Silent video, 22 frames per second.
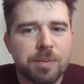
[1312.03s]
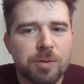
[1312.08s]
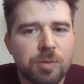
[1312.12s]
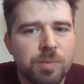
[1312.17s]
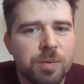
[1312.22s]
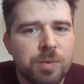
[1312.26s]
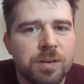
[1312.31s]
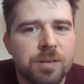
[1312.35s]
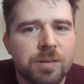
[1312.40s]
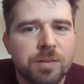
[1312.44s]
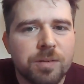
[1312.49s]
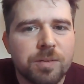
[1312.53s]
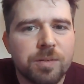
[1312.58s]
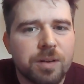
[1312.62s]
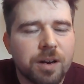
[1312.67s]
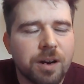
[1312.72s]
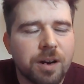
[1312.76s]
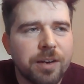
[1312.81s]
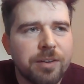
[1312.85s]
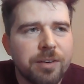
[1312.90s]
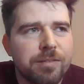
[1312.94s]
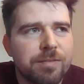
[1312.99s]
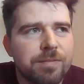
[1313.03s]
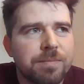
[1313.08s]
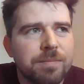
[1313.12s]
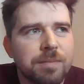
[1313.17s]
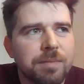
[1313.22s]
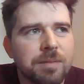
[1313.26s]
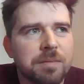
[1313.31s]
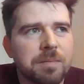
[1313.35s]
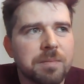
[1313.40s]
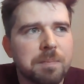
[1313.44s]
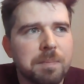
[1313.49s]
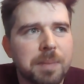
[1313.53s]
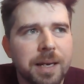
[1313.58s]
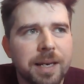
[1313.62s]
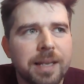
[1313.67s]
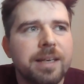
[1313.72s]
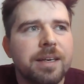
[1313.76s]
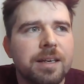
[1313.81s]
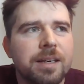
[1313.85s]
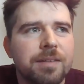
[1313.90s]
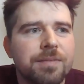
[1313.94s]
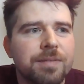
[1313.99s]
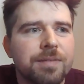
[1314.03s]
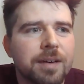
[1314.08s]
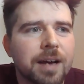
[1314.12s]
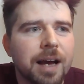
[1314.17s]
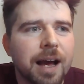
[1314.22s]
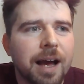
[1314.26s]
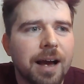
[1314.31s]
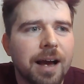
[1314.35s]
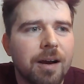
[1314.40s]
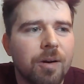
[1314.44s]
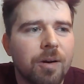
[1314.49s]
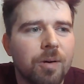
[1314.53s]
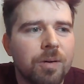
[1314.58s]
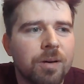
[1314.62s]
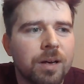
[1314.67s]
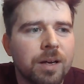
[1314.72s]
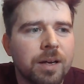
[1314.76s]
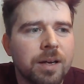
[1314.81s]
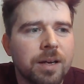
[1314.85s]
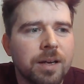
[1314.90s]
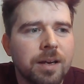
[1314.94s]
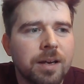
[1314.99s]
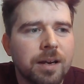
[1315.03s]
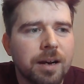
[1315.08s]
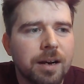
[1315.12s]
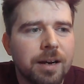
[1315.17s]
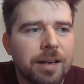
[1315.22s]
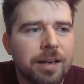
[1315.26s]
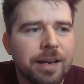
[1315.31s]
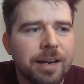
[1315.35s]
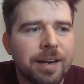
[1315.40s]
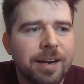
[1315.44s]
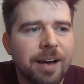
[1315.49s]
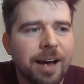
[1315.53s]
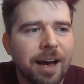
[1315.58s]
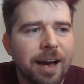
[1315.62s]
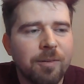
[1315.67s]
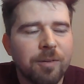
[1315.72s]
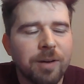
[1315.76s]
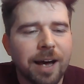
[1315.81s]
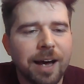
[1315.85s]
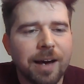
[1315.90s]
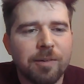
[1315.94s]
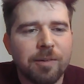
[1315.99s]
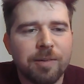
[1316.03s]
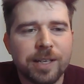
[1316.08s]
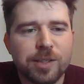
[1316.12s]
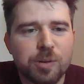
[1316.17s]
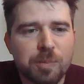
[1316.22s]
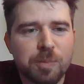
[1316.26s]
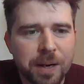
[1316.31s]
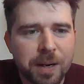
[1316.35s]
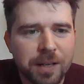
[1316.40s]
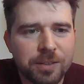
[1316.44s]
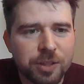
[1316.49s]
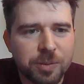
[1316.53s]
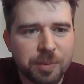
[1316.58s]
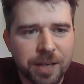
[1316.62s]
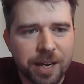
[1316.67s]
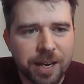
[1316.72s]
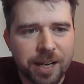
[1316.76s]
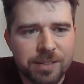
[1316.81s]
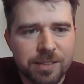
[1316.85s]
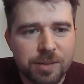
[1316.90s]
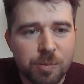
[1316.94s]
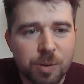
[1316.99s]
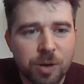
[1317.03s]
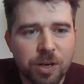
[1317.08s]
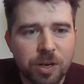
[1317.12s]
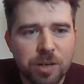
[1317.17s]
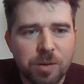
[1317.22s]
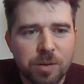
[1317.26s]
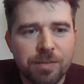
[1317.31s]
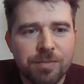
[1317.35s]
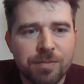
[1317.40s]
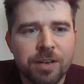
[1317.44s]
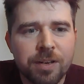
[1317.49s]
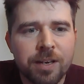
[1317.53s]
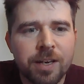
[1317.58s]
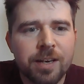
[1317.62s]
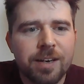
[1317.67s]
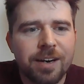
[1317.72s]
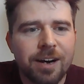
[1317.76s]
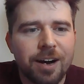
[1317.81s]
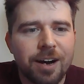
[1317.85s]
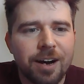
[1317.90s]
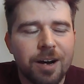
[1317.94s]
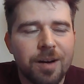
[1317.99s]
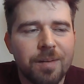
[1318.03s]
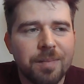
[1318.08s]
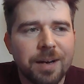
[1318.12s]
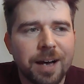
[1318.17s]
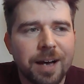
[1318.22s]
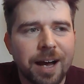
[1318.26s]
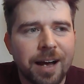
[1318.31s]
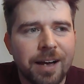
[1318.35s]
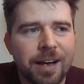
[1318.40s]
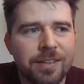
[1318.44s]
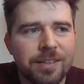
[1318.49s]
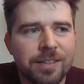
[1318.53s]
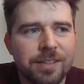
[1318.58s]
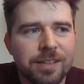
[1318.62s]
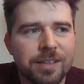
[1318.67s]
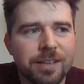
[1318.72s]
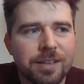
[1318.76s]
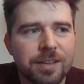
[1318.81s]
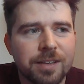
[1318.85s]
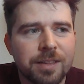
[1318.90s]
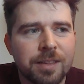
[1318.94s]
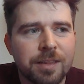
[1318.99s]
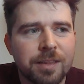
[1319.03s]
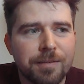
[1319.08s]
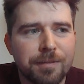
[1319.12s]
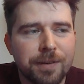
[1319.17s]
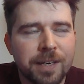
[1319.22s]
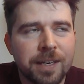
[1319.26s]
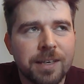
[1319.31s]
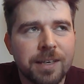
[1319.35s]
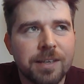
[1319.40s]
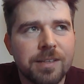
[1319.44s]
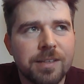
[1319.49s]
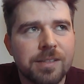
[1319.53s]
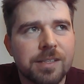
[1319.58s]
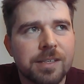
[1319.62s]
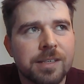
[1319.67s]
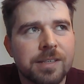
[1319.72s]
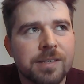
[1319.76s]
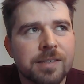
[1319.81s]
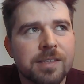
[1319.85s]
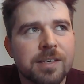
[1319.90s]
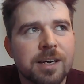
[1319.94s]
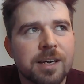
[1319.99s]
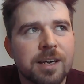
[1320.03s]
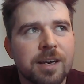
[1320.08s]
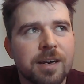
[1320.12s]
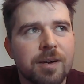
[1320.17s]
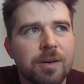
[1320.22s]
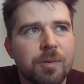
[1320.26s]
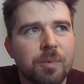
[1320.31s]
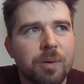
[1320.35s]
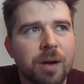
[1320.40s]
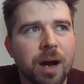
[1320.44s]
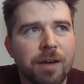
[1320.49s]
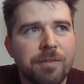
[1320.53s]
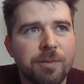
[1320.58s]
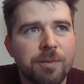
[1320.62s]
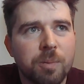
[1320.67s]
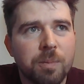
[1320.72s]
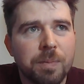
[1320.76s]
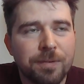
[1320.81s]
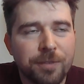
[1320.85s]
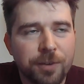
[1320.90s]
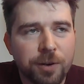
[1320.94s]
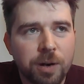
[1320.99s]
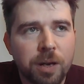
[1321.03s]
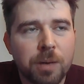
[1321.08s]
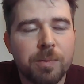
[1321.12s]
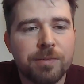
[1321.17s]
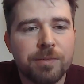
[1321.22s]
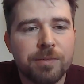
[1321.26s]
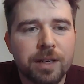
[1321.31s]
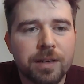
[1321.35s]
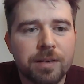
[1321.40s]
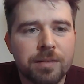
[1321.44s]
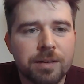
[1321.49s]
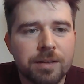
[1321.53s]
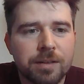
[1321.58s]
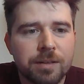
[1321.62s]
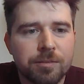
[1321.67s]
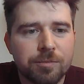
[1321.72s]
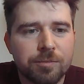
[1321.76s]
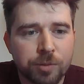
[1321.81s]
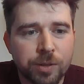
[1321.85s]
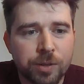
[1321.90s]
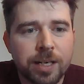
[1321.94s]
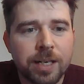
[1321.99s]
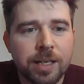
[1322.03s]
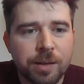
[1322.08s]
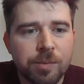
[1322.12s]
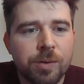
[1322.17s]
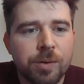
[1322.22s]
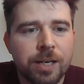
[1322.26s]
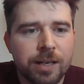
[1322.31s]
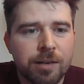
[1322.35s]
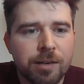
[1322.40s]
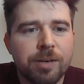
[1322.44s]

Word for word: people will kind of believe how little budget we had to work with. And the thing is I feel like we've done really,